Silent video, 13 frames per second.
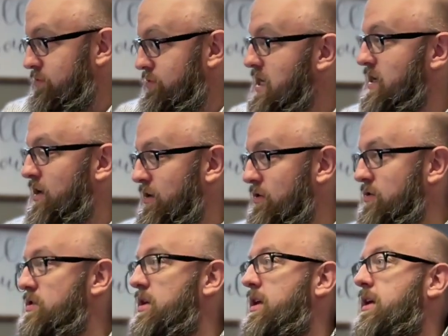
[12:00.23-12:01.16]
Three
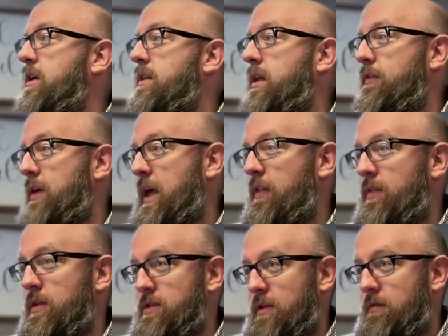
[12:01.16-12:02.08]
years they've had
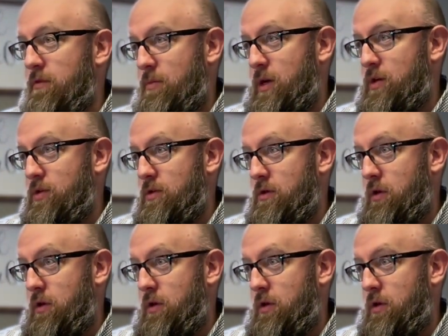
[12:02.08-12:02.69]
this information.